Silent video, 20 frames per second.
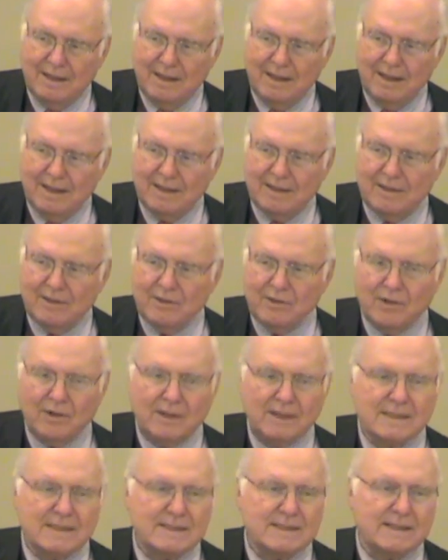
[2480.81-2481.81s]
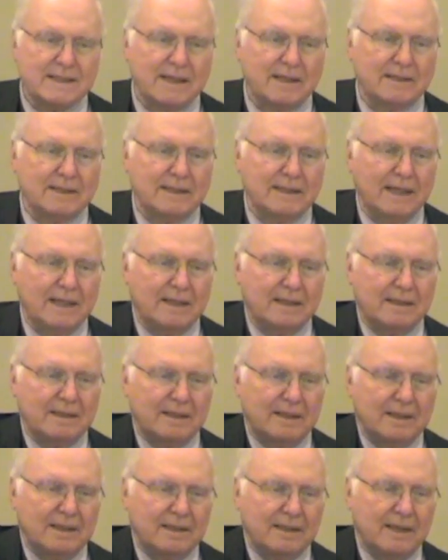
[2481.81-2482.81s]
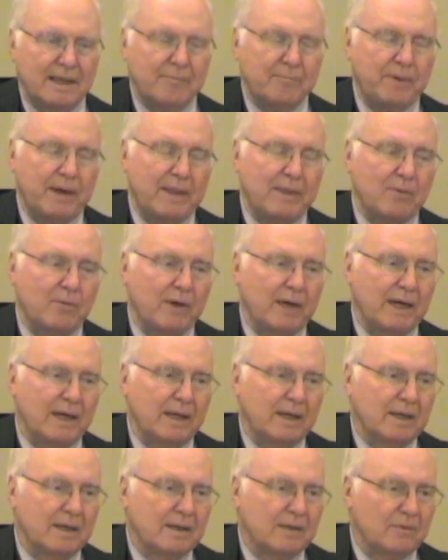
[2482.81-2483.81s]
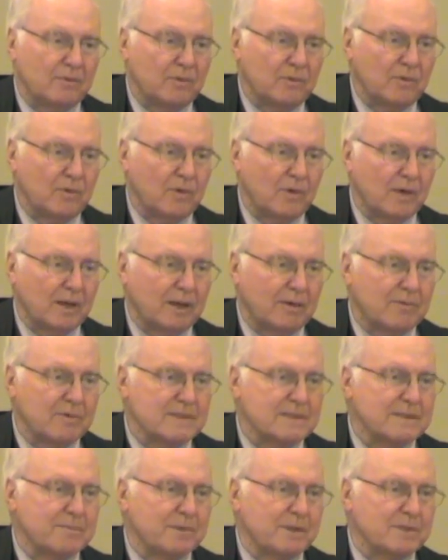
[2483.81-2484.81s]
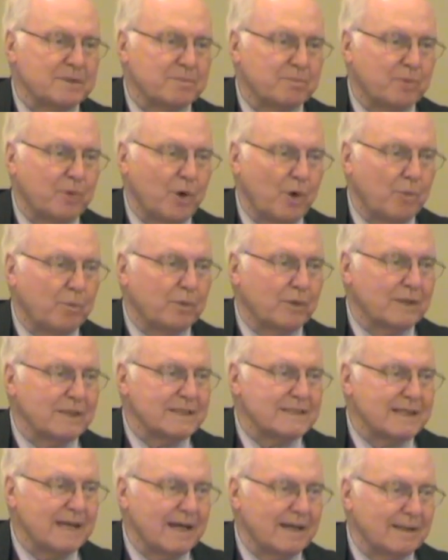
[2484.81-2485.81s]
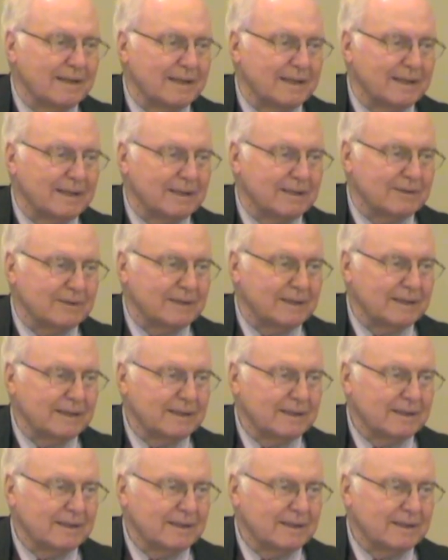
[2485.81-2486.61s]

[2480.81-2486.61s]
And New York is scared to death. They're gonna. And by the way, New York was the most pro-British town in the country.